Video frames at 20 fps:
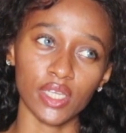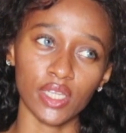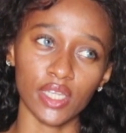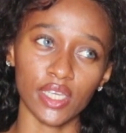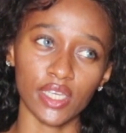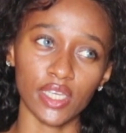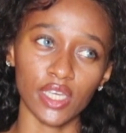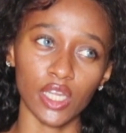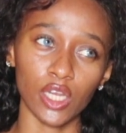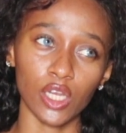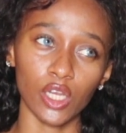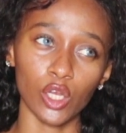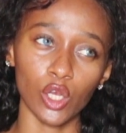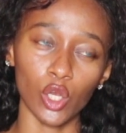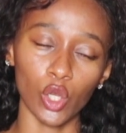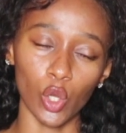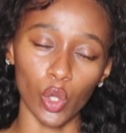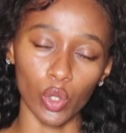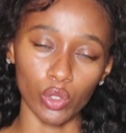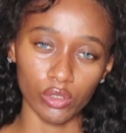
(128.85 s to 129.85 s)
and I
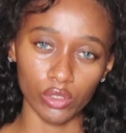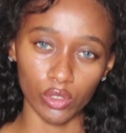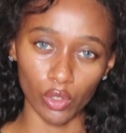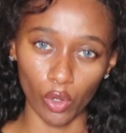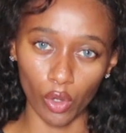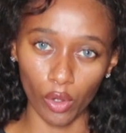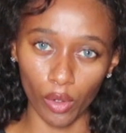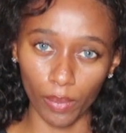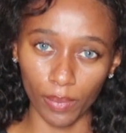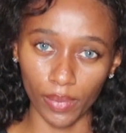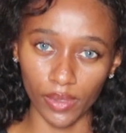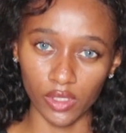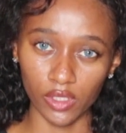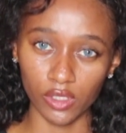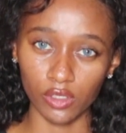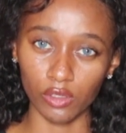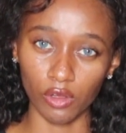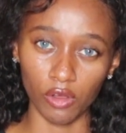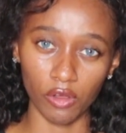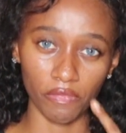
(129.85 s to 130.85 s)
get locked up and
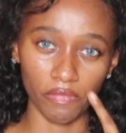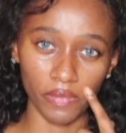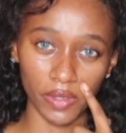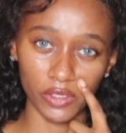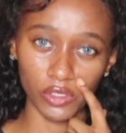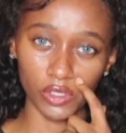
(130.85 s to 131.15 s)
stuff,